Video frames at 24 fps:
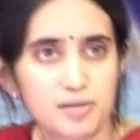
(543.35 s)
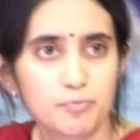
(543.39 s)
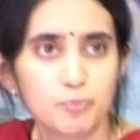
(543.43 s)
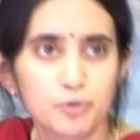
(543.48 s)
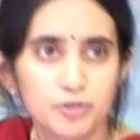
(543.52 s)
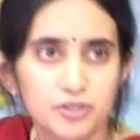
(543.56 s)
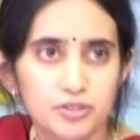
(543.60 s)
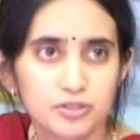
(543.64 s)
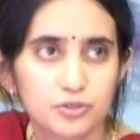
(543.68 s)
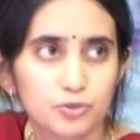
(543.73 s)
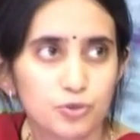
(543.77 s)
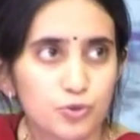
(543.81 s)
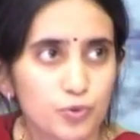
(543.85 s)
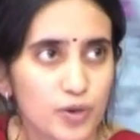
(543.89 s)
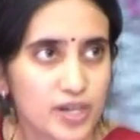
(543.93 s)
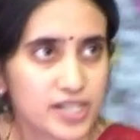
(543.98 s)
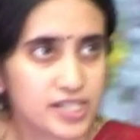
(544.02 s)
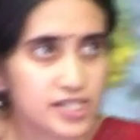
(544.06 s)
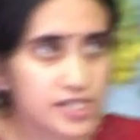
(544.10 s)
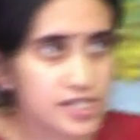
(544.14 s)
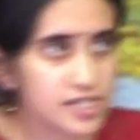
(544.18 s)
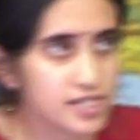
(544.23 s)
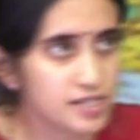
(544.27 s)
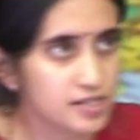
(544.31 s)
I put the two
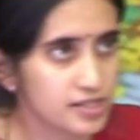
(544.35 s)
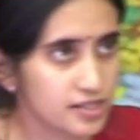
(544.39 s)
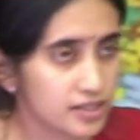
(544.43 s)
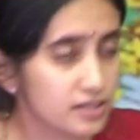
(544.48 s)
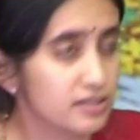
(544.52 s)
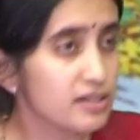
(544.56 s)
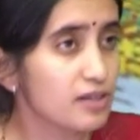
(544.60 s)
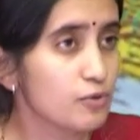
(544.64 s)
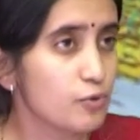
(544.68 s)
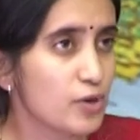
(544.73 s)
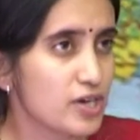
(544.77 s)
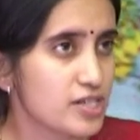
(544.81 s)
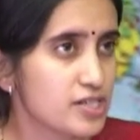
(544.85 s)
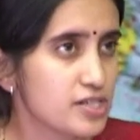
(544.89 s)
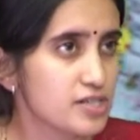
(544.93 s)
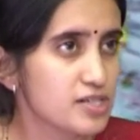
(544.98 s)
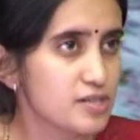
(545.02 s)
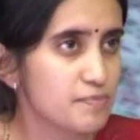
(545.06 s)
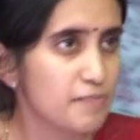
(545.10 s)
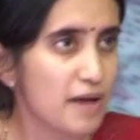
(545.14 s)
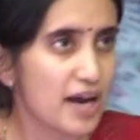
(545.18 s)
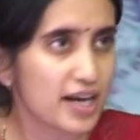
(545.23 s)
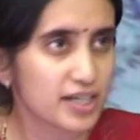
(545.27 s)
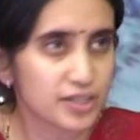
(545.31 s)
questions, the three
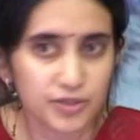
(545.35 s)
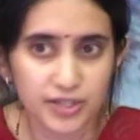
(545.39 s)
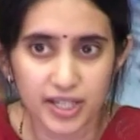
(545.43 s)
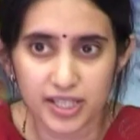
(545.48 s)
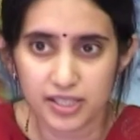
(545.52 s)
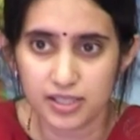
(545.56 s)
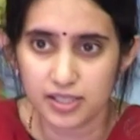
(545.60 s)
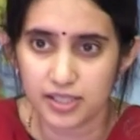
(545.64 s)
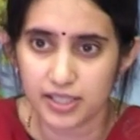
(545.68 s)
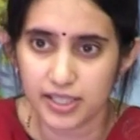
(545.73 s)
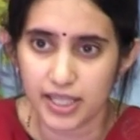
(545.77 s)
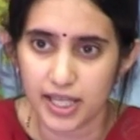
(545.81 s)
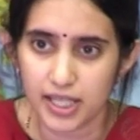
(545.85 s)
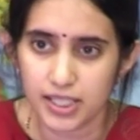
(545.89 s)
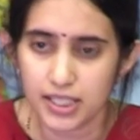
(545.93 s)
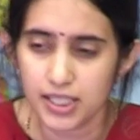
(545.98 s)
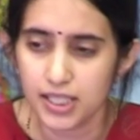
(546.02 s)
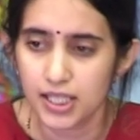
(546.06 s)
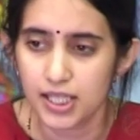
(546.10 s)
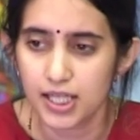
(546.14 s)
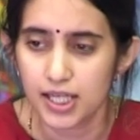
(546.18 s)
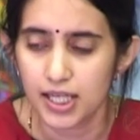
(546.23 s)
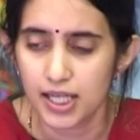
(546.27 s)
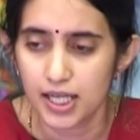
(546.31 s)
questions back together again.
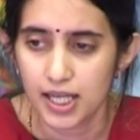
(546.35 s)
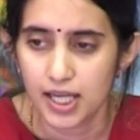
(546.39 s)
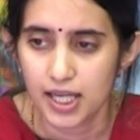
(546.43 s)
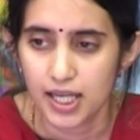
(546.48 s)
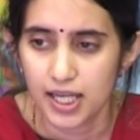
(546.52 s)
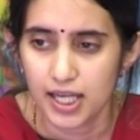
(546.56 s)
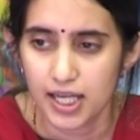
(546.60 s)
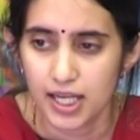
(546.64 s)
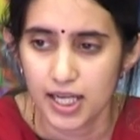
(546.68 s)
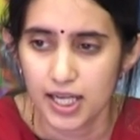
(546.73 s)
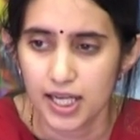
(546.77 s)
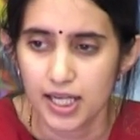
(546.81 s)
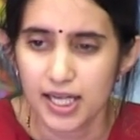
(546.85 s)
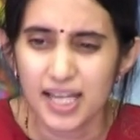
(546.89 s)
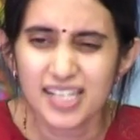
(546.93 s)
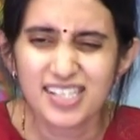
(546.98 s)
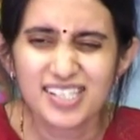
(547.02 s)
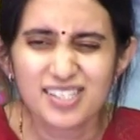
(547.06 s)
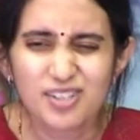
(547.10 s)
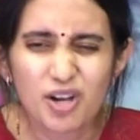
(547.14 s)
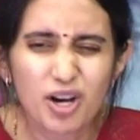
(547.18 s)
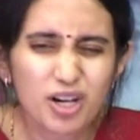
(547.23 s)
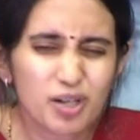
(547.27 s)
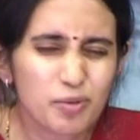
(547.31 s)

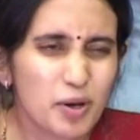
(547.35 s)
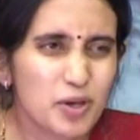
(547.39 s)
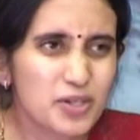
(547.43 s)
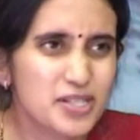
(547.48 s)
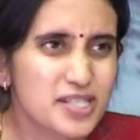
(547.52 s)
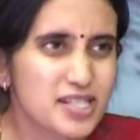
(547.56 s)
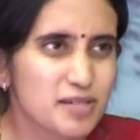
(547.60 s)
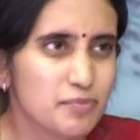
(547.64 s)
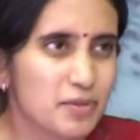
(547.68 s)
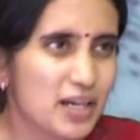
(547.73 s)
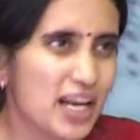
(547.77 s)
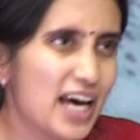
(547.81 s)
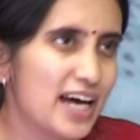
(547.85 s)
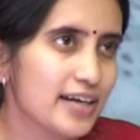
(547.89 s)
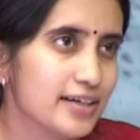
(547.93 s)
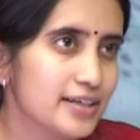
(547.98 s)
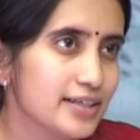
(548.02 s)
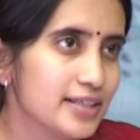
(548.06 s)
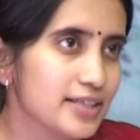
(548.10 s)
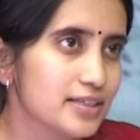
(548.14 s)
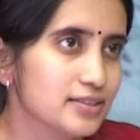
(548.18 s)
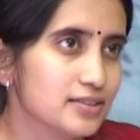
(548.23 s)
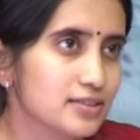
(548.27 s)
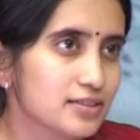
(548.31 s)
Let's talk about
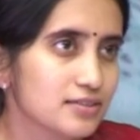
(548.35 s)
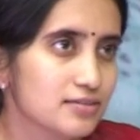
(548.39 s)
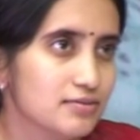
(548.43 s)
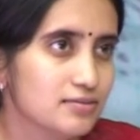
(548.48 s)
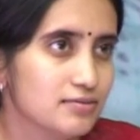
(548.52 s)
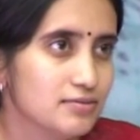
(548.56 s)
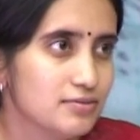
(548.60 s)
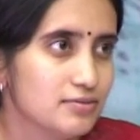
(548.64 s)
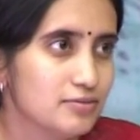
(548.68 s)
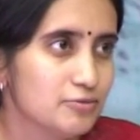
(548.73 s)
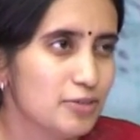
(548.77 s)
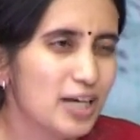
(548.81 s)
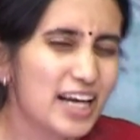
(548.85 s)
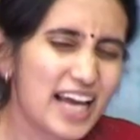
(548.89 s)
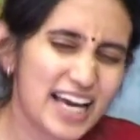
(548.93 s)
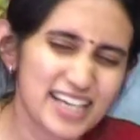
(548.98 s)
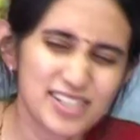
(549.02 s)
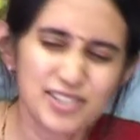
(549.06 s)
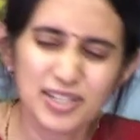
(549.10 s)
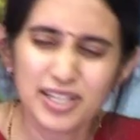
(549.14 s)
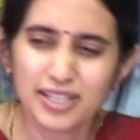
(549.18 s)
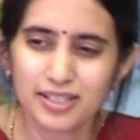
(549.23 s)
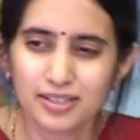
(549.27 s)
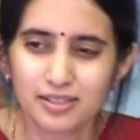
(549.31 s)
similarities. Well,
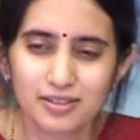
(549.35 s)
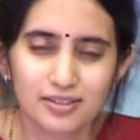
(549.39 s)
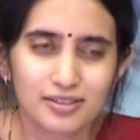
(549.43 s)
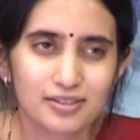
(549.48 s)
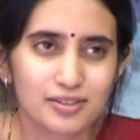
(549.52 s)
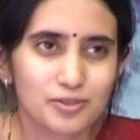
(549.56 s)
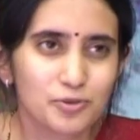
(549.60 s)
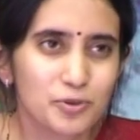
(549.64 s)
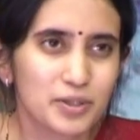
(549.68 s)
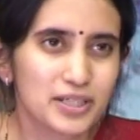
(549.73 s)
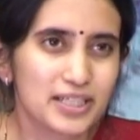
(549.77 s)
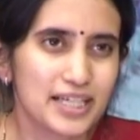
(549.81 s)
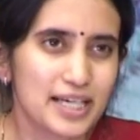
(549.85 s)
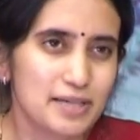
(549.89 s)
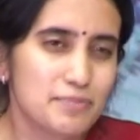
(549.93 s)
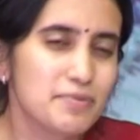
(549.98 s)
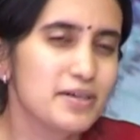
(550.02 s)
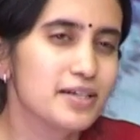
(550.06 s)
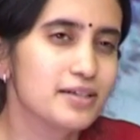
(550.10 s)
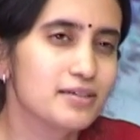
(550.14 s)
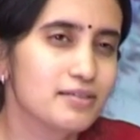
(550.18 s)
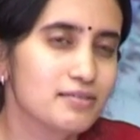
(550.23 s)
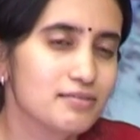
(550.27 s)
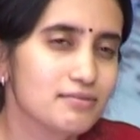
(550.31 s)
actually, you know what, let
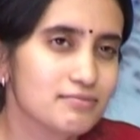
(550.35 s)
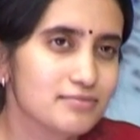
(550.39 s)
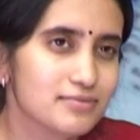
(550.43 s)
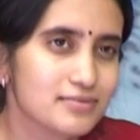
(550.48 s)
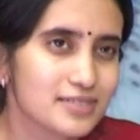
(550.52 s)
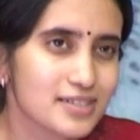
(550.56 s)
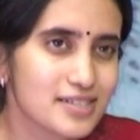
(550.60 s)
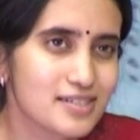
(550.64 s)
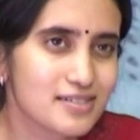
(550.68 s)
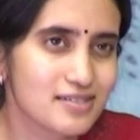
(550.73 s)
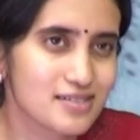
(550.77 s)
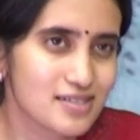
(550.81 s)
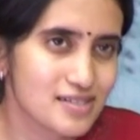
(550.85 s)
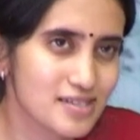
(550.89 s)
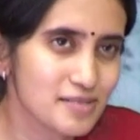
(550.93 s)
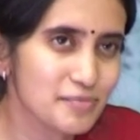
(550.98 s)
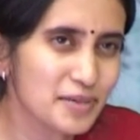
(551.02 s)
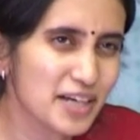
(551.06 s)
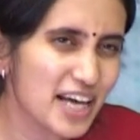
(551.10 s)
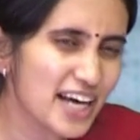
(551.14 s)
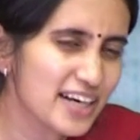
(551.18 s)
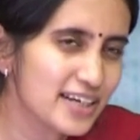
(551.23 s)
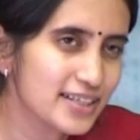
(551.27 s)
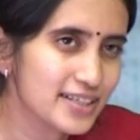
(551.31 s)
me just
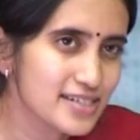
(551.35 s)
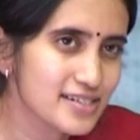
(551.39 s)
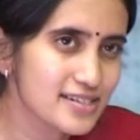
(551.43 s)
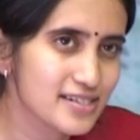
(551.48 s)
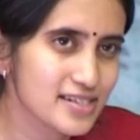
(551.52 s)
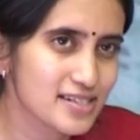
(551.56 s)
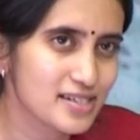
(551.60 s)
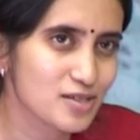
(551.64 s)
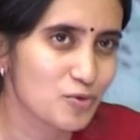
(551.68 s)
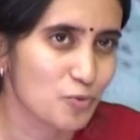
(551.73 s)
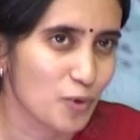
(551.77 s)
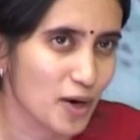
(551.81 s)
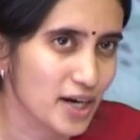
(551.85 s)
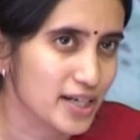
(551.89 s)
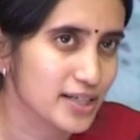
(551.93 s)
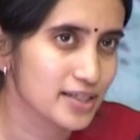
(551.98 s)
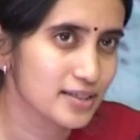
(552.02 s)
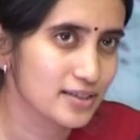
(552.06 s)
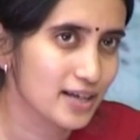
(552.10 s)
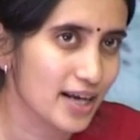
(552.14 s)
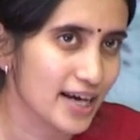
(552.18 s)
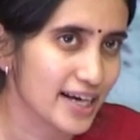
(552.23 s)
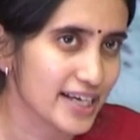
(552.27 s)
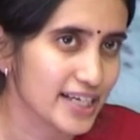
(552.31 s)
similarity is just a
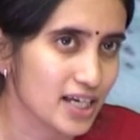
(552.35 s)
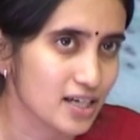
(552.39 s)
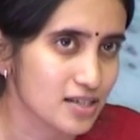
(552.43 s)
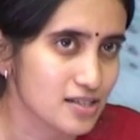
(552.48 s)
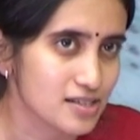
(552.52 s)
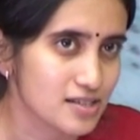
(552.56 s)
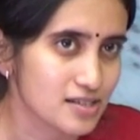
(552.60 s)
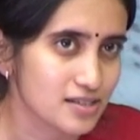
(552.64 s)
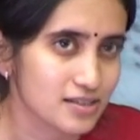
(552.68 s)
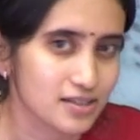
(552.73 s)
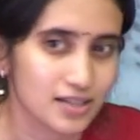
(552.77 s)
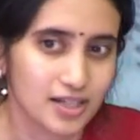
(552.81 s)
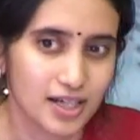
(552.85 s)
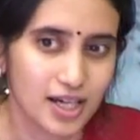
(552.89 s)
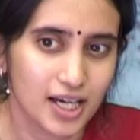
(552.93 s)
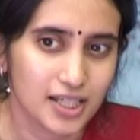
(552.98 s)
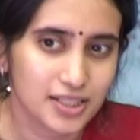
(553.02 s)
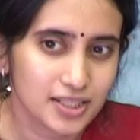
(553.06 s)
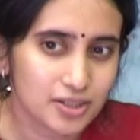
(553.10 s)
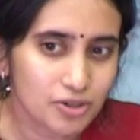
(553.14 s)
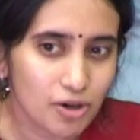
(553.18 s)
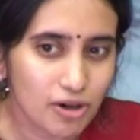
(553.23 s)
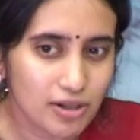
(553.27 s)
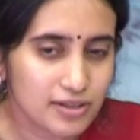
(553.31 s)
one line answer
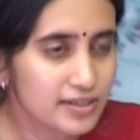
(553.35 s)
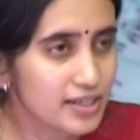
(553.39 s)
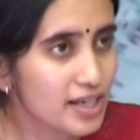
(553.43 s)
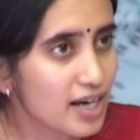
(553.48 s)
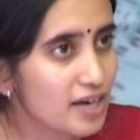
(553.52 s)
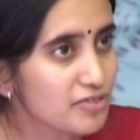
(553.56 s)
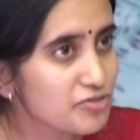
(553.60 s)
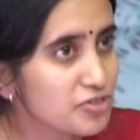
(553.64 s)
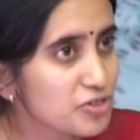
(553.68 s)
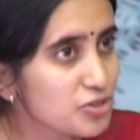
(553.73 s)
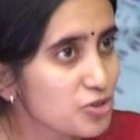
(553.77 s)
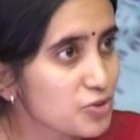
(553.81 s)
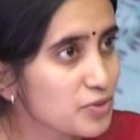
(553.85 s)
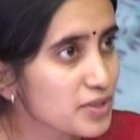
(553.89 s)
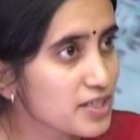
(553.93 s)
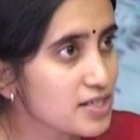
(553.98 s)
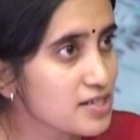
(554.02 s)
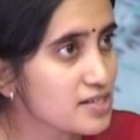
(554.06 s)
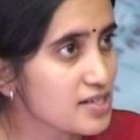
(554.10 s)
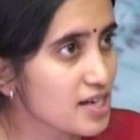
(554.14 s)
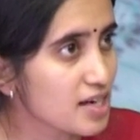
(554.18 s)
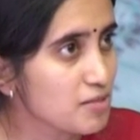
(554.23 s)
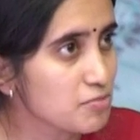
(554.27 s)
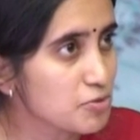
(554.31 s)
that all three have to do with the
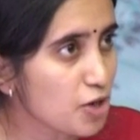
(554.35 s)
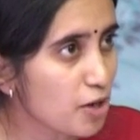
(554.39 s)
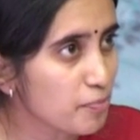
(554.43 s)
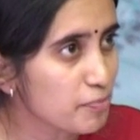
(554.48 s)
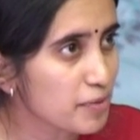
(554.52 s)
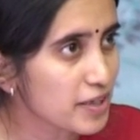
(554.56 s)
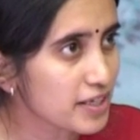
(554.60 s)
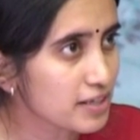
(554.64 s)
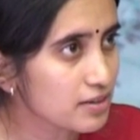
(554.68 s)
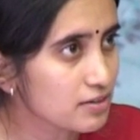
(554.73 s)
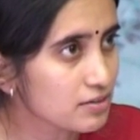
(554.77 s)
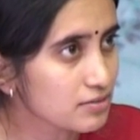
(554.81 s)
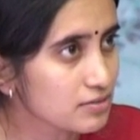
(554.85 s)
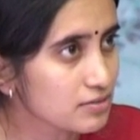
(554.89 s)
same topic.